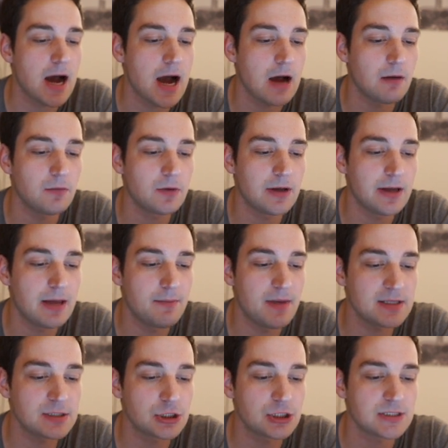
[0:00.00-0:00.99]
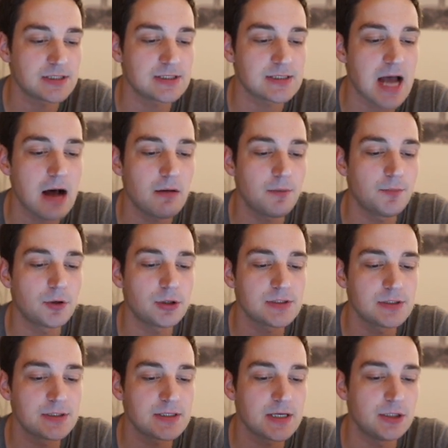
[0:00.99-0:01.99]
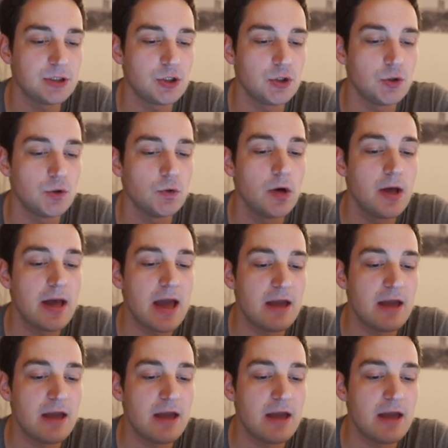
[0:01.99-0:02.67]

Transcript: a message that says, I will personally send you